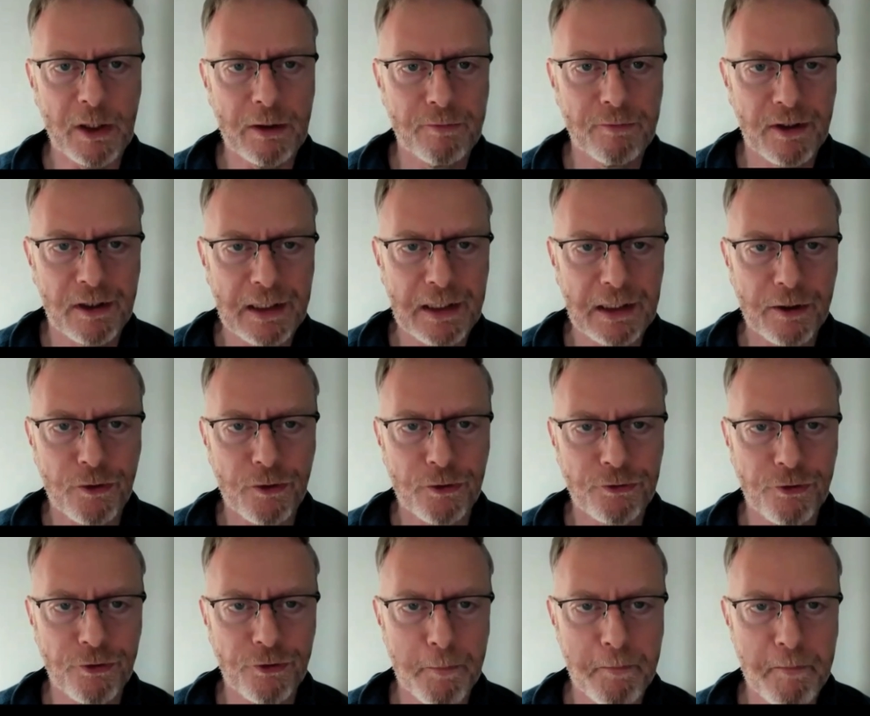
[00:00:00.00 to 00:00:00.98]
very
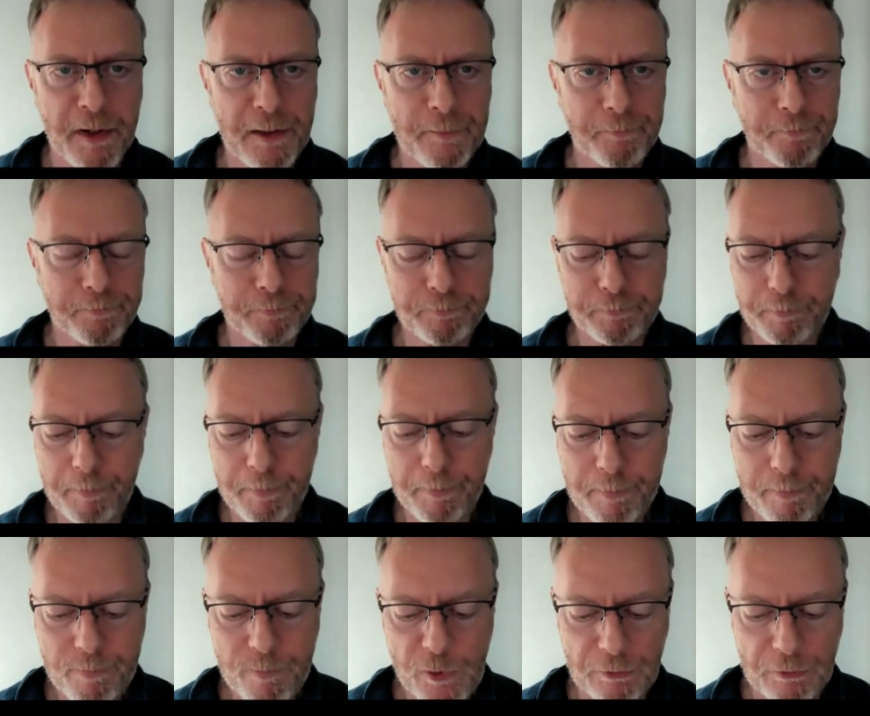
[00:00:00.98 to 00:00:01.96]
large number,
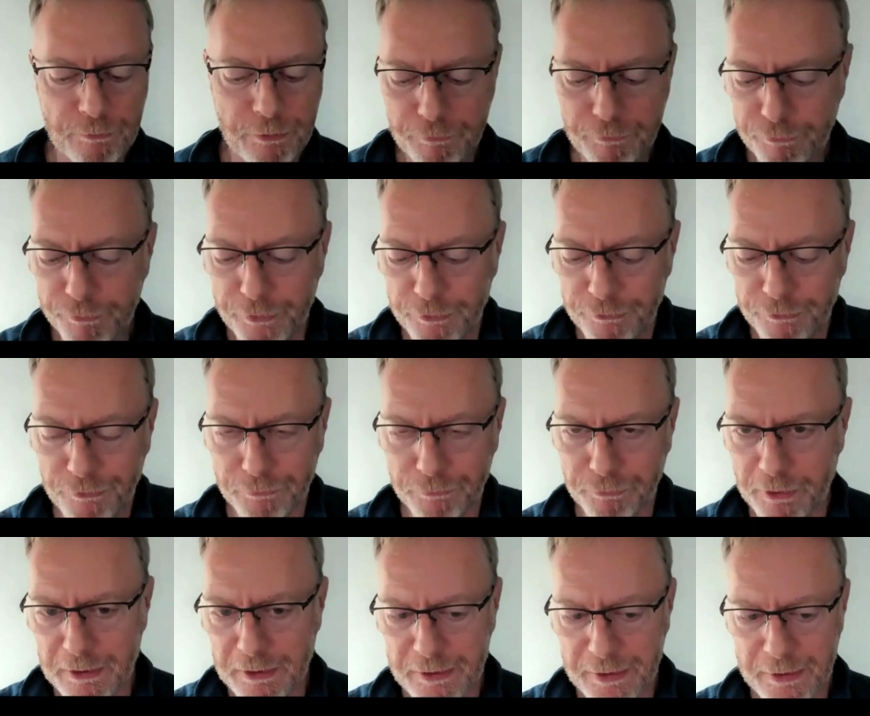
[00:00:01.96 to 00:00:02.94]
the first of
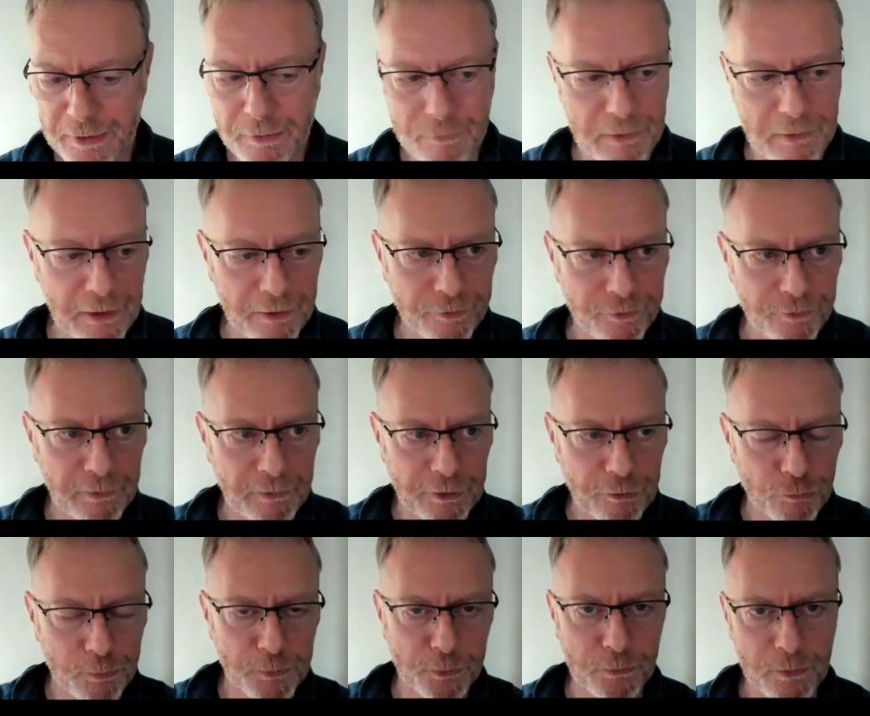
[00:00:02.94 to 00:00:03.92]
kind, relatively
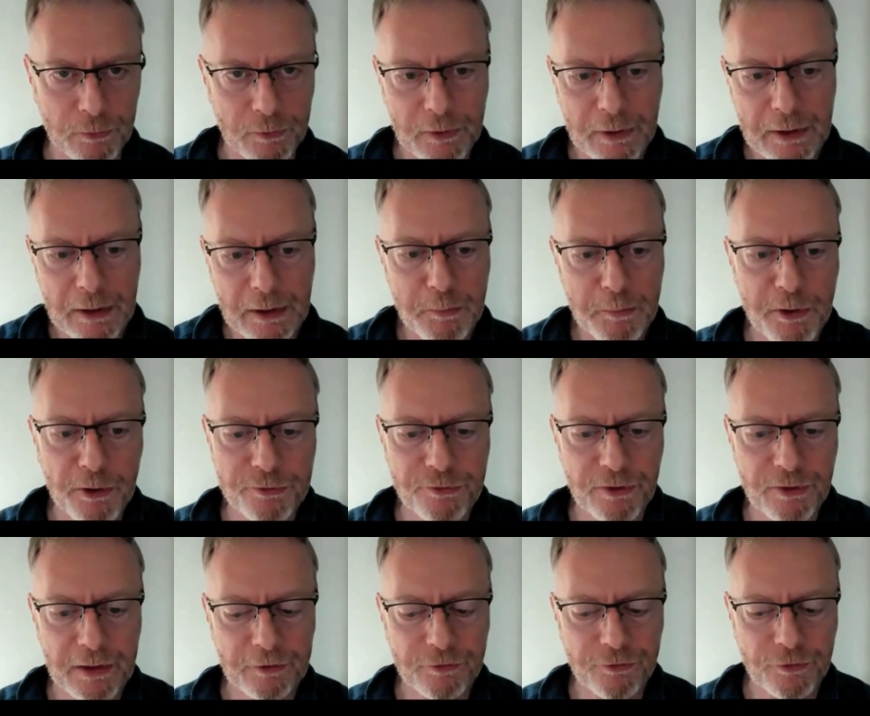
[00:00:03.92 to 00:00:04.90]
small
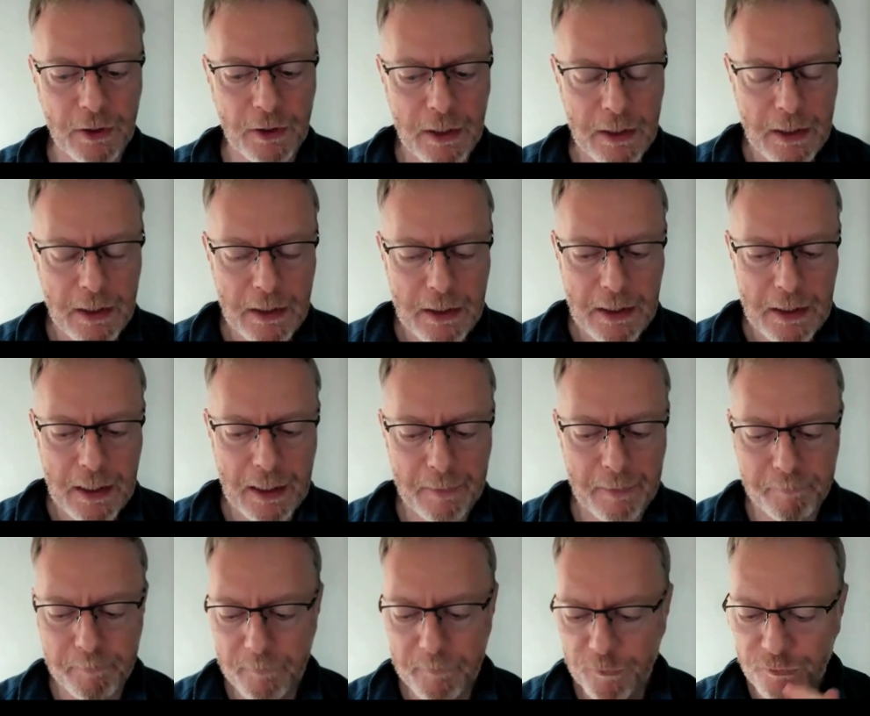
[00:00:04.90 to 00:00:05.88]
projects.
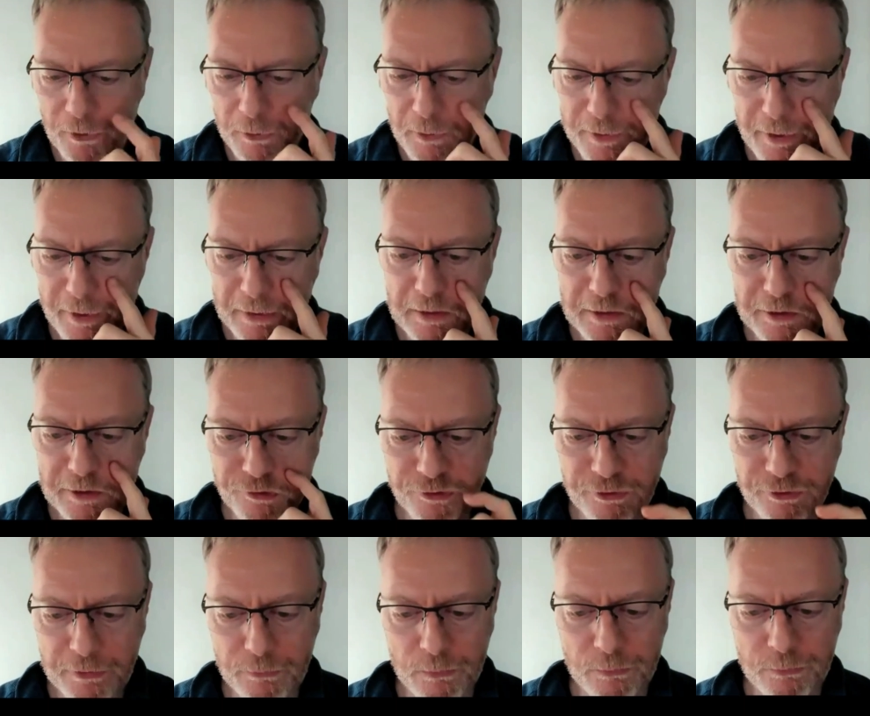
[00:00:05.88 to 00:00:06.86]
So I think there's
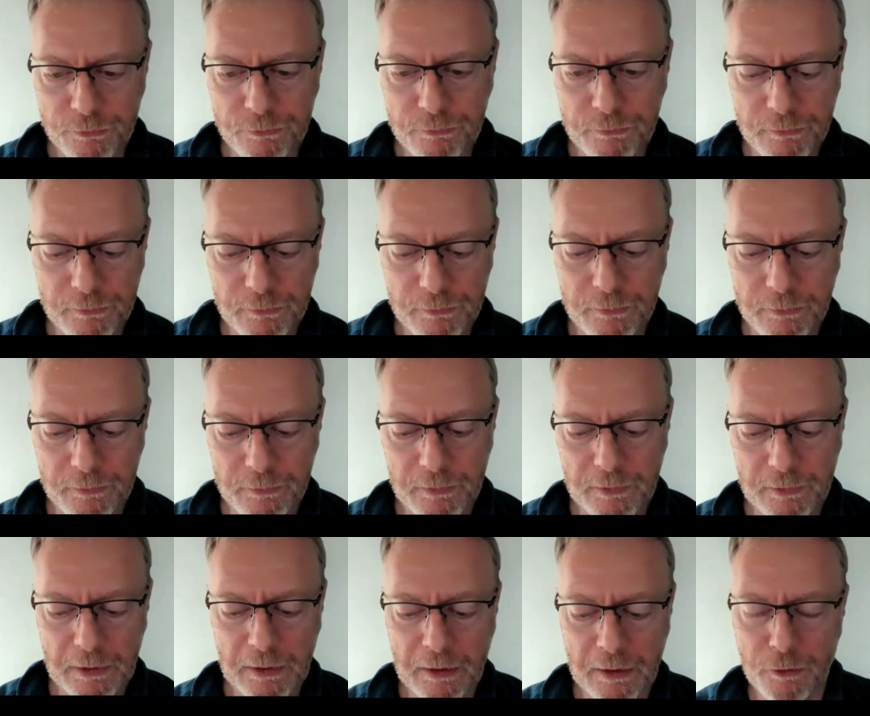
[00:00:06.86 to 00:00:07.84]
still
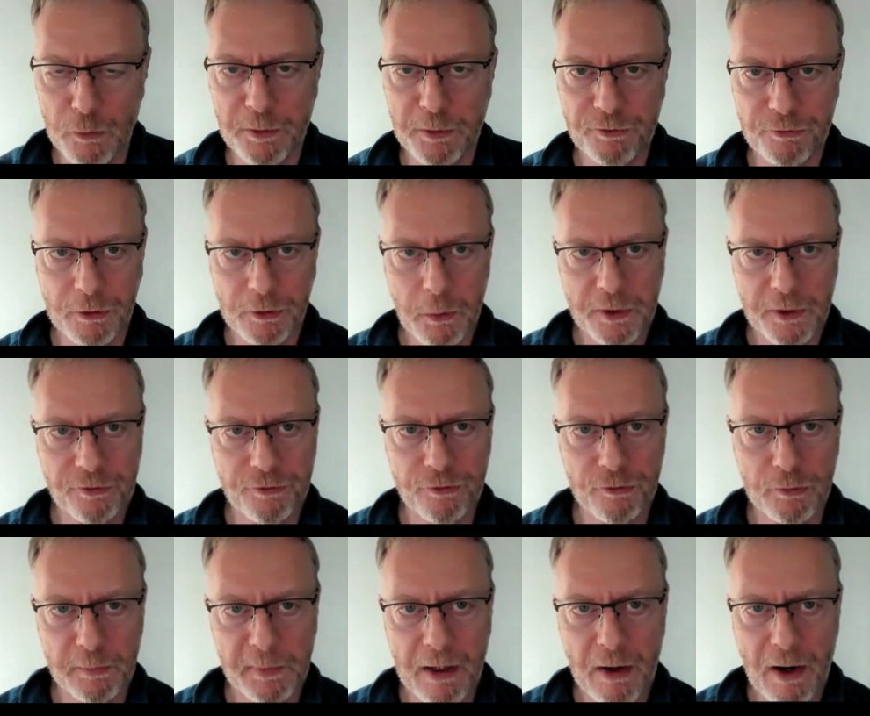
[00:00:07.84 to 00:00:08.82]
a whole bunch of
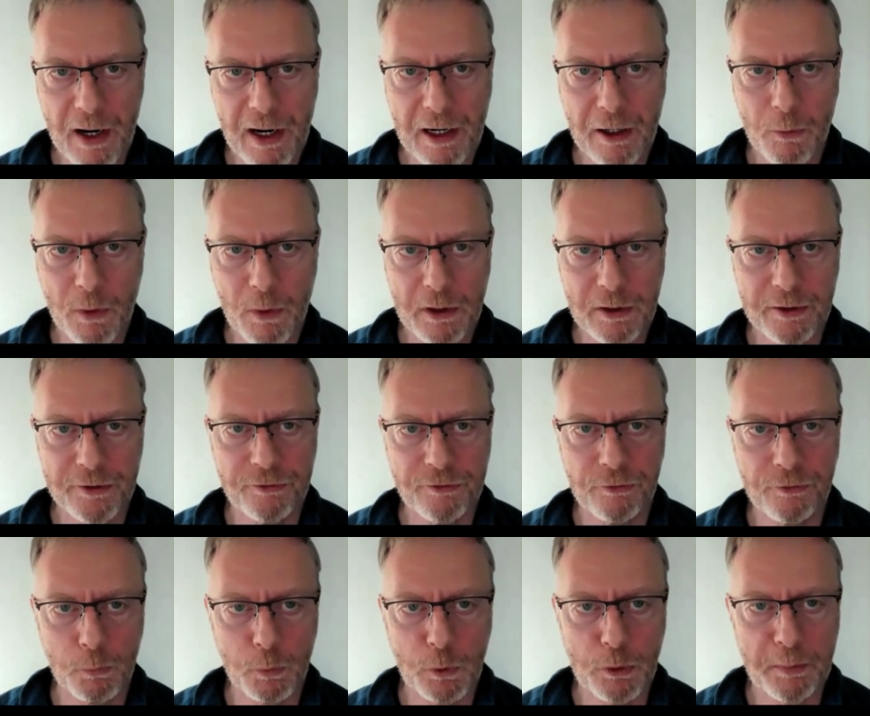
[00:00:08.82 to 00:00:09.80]
questions about how
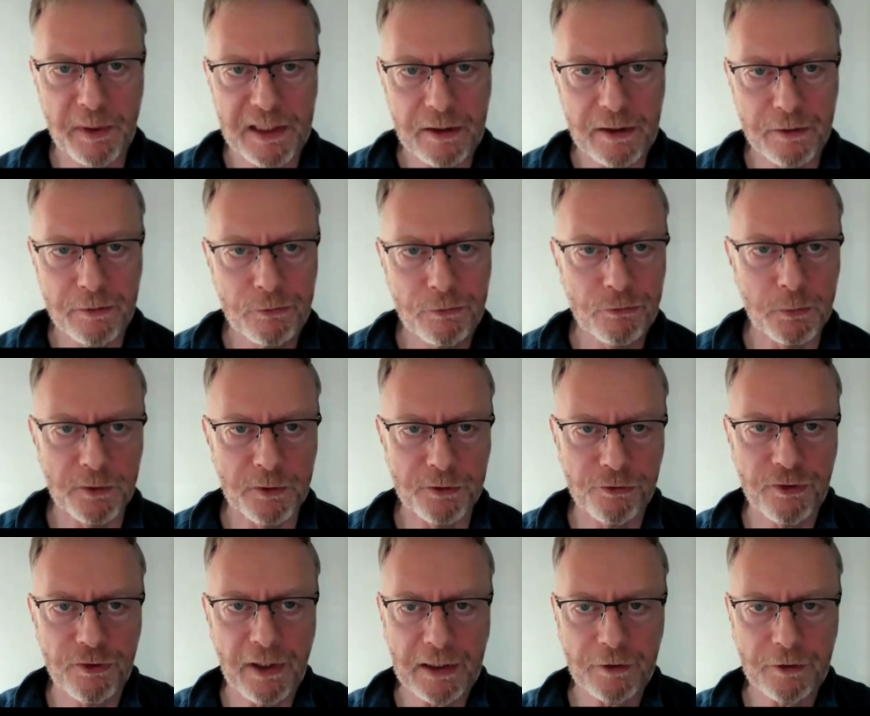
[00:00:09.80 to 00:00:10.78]
hydrogen will be used, what
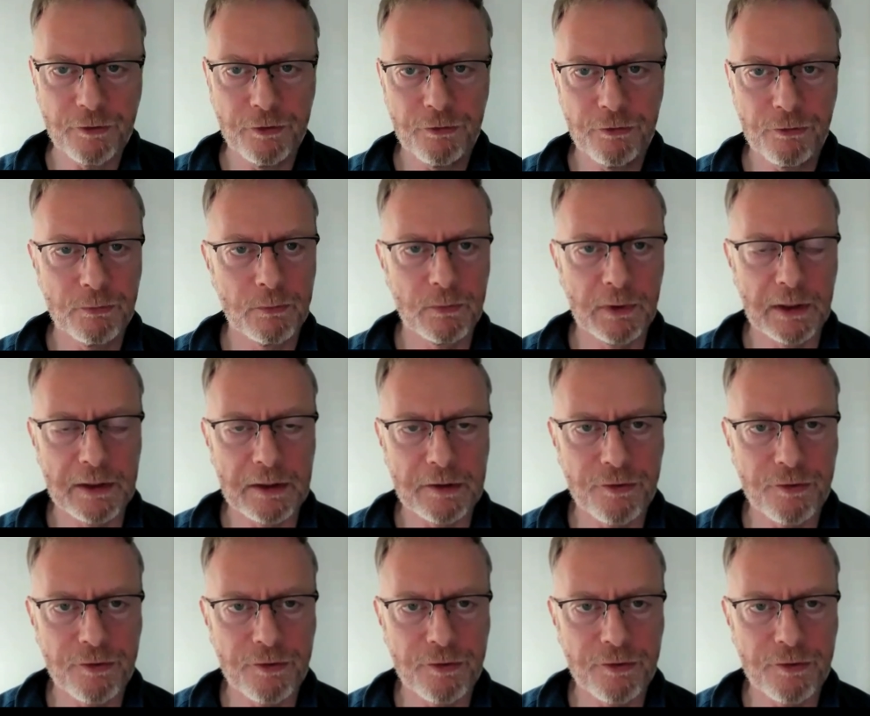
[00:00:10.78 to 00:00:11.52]
sectors will